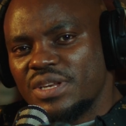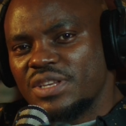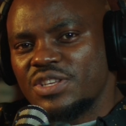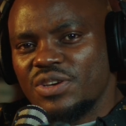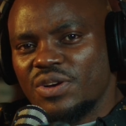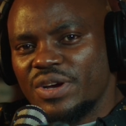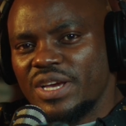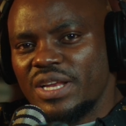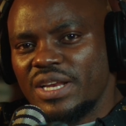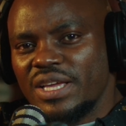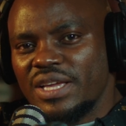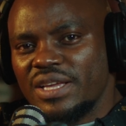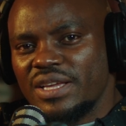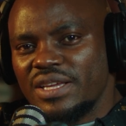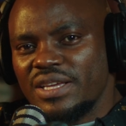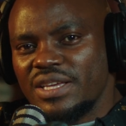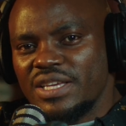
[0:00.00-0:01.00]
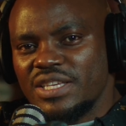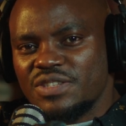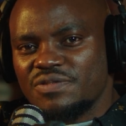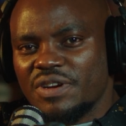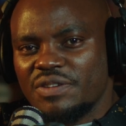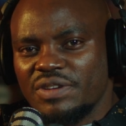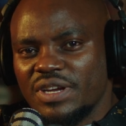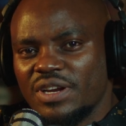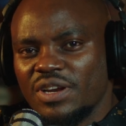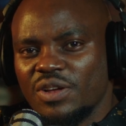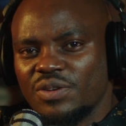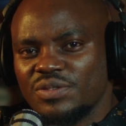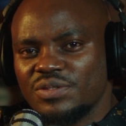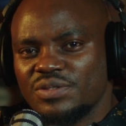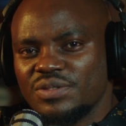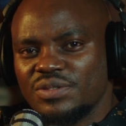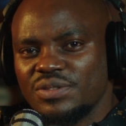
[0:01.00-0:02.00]
Your healing is very
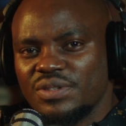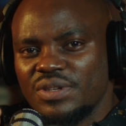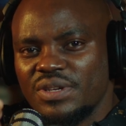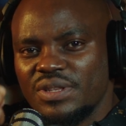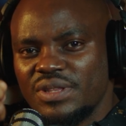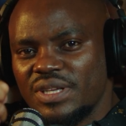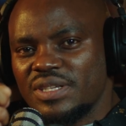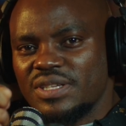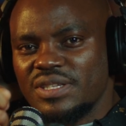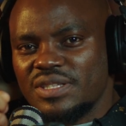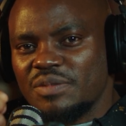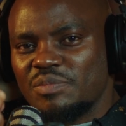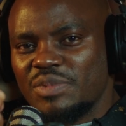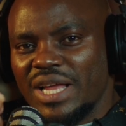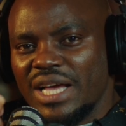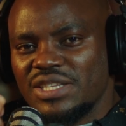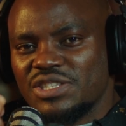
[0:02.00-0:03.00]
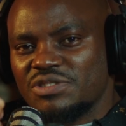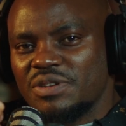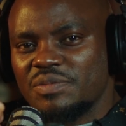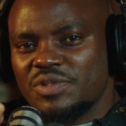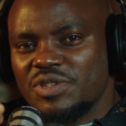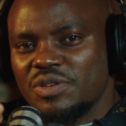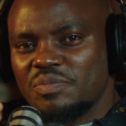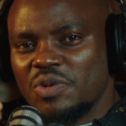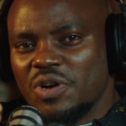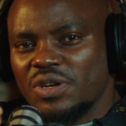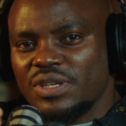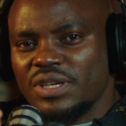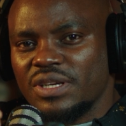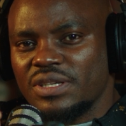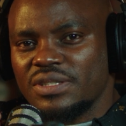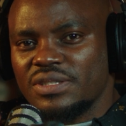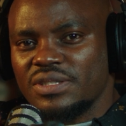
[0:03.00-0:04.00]
close. Sure. This is the Blank Scripture
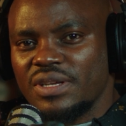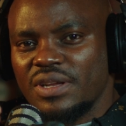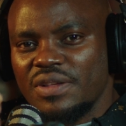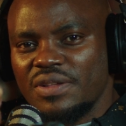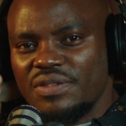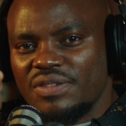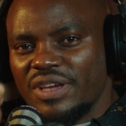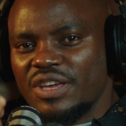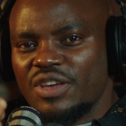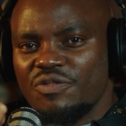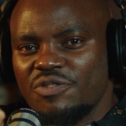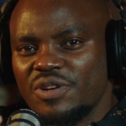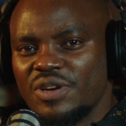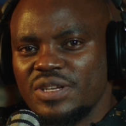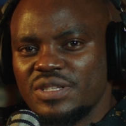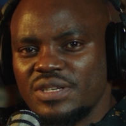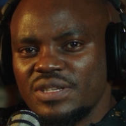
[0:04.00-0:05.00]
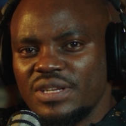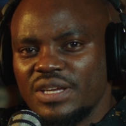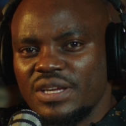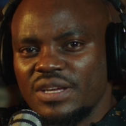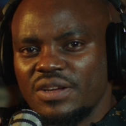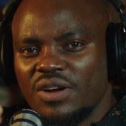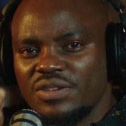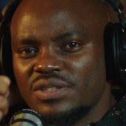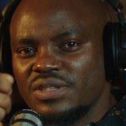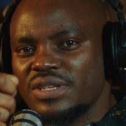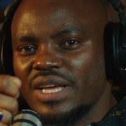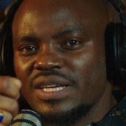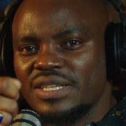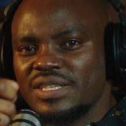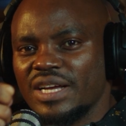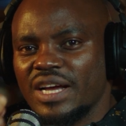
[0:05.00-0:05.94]
Podcast. Thank you for listening. Until next